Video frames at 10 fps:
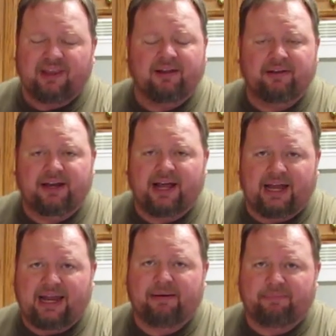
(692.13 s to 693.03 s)
and then
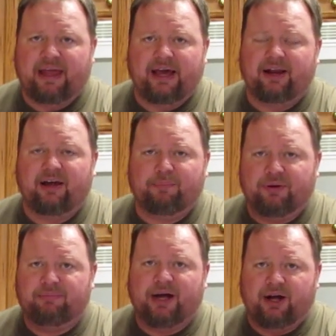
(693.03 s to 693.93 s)
I amp that up
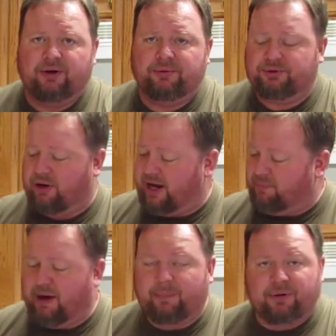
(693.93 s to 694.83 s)
with my own
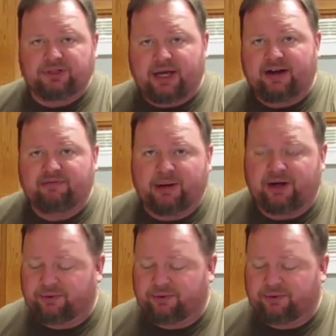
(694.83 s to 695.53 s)
dried peppers out of my